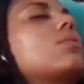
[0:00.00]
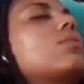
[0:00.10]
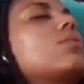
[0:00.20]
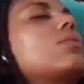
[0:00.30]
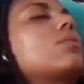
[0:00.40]

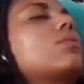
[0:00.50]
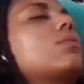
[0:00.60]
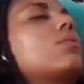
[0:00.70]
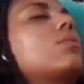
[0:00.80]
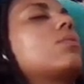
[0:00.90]

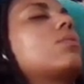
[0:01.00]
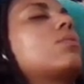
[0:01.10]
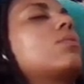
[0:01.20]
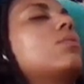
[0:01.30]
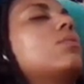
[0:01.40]

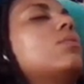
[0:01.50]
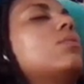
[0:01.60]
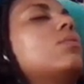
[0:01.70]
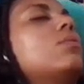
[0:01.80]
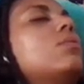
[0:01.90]

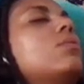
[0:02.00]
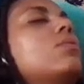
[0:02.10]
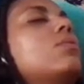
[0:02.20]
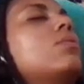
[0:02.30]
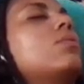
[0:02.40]

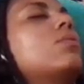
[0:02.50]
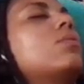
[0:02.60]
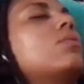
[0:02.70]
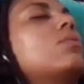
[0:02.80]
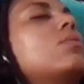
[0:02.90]

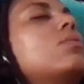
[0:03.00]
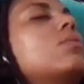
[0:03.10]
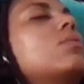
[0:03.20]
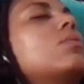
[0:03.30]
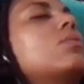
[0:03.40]

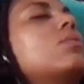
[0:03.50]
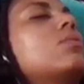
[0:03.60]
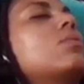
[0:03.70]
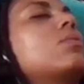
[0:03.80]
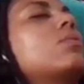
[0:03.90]

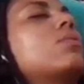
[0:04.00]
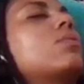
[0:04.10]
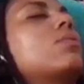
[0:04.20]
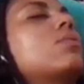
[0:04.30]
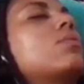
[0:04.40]

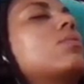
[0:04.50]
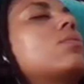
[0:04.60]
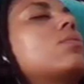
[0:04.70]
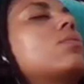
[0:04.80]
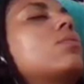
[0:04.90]

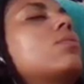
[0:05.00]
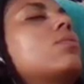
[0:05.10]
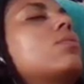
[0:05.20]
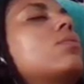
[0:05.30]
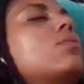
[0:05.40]

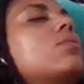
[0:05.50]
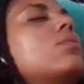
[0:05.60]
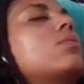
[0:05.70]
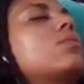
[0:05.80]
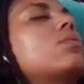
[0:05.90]

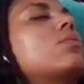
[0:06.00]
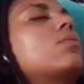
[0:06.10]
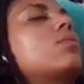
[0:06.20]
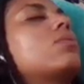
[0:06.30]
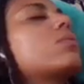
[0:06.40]

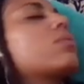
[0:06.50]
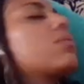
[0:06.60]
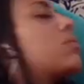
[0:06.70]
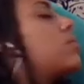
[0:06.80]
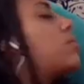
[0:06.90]

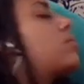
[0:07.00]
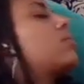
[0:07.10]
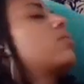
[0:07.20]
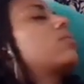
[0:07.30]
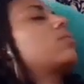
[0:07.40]

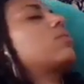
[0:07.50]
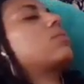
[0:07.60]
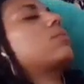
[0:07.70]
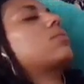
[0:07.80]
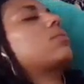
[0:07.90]
This person isn't speaking.